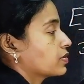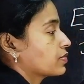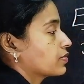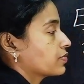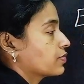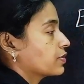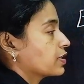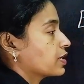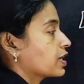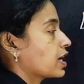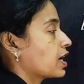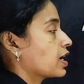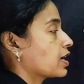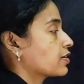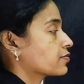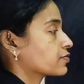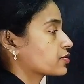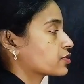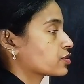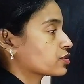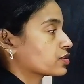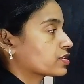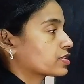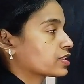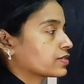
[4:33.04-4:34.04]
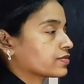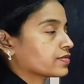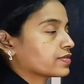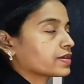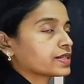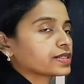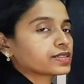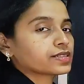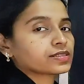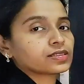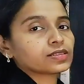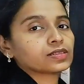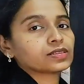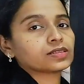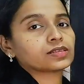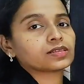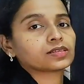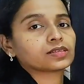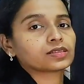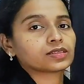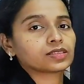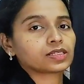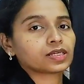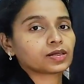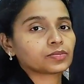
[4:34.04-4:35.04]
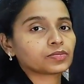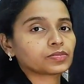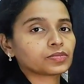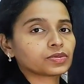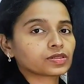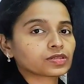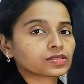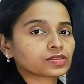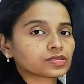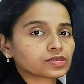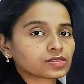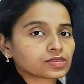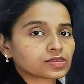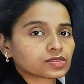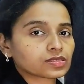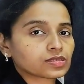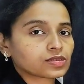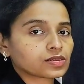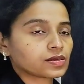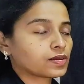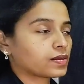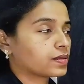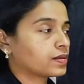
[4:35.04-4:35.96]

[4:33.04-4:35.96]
We have to divide the numbers